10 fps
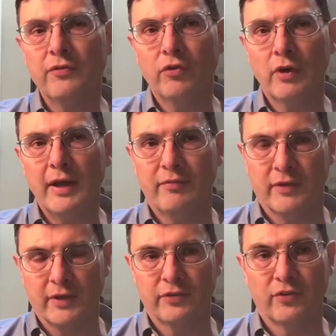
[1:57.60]
for
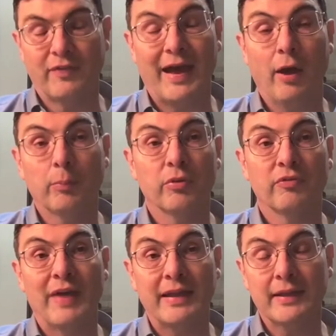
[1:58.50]
evidence of how
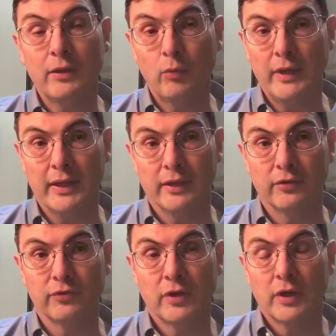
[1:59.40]
prevailing
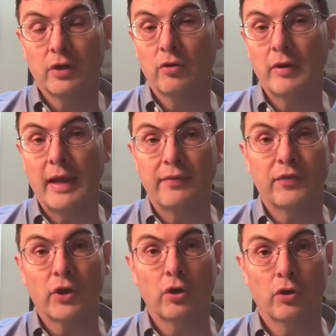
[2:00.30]
winds create the
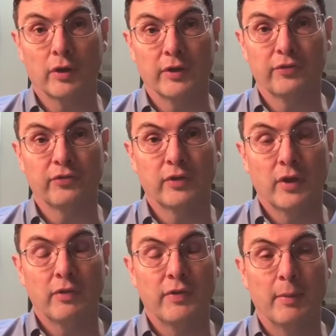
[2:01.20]
currents
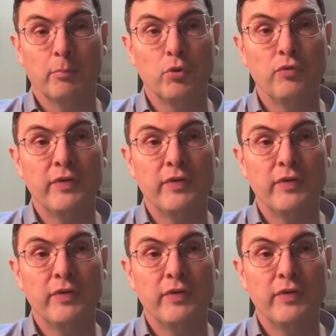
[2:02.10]
that move